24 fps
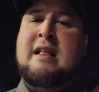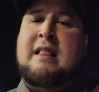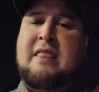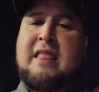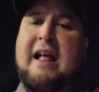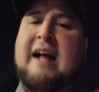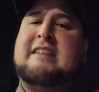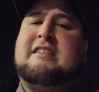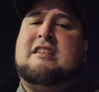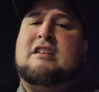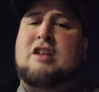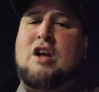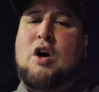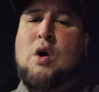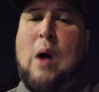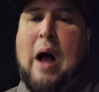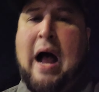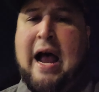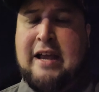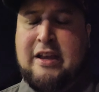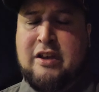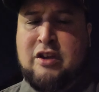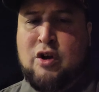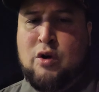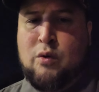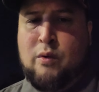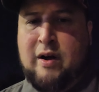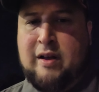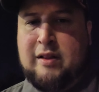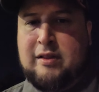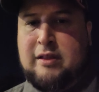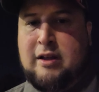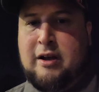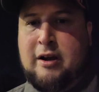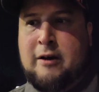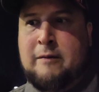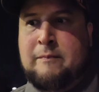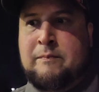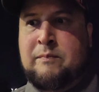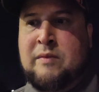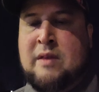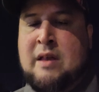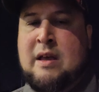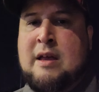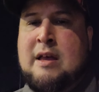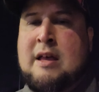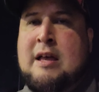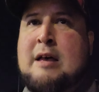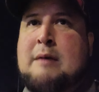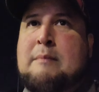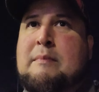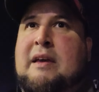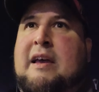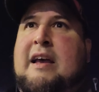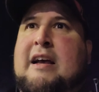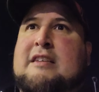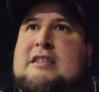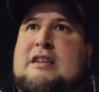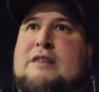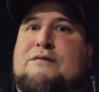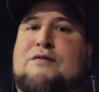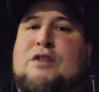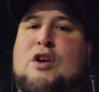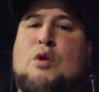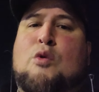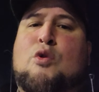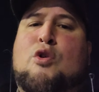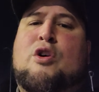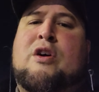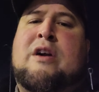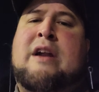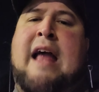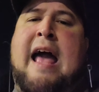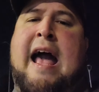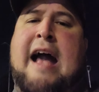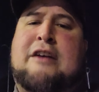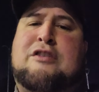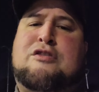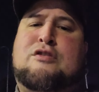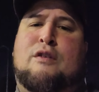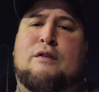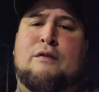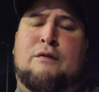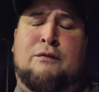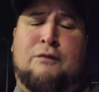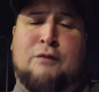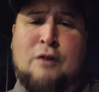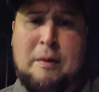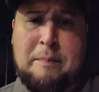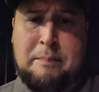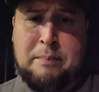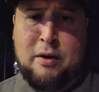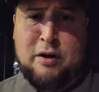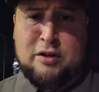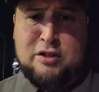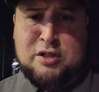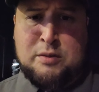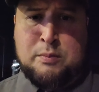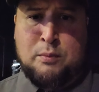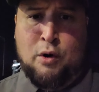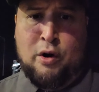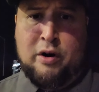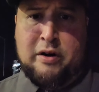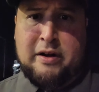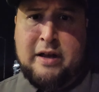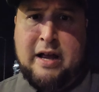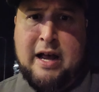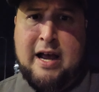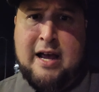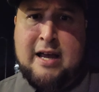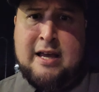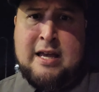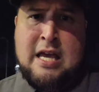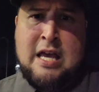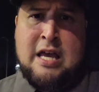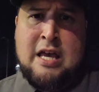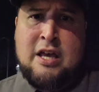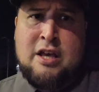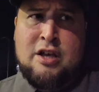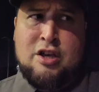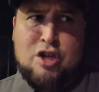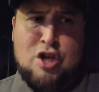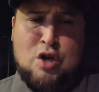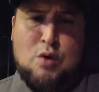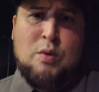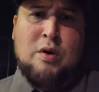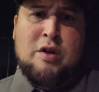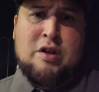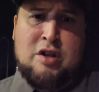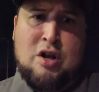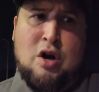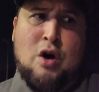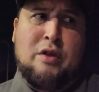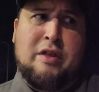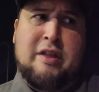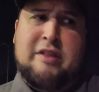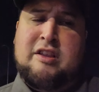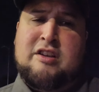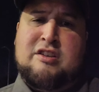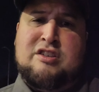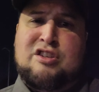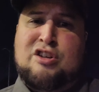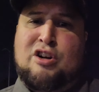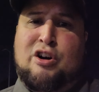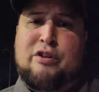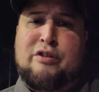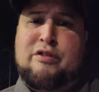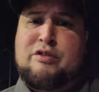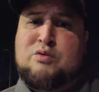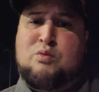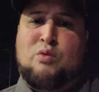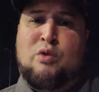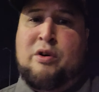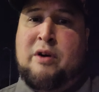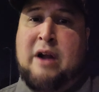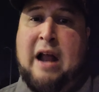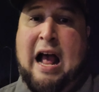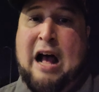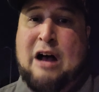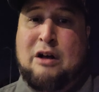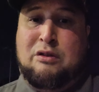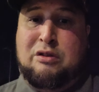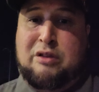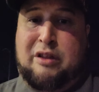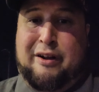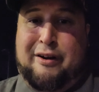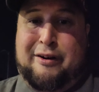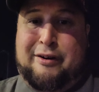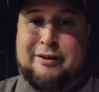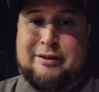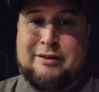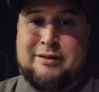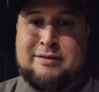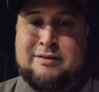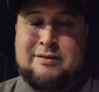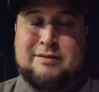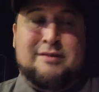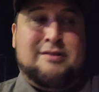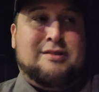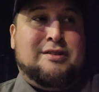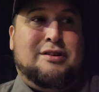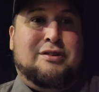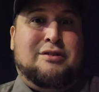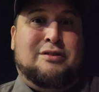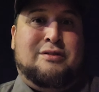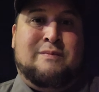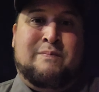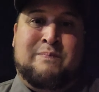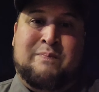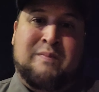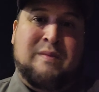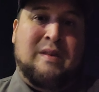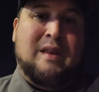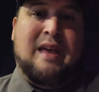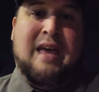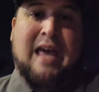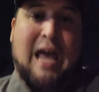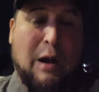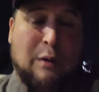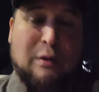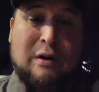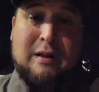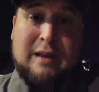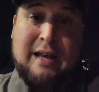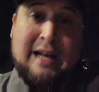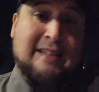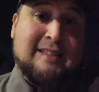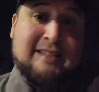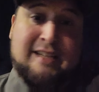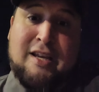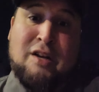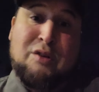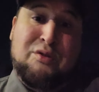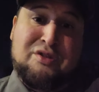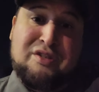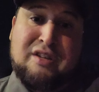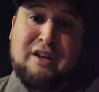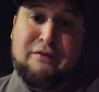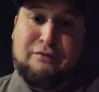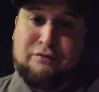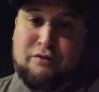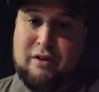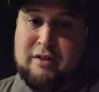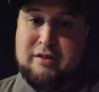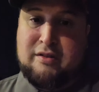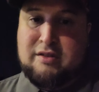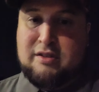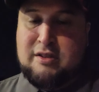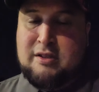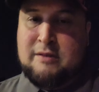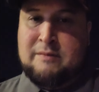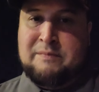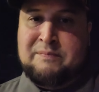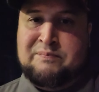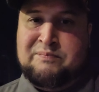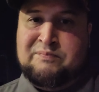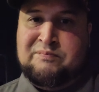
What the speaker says: That's a low IQ right there. Because if you were an actual football smart guy, you would know that the starters weren't out there. So it's a huge difference.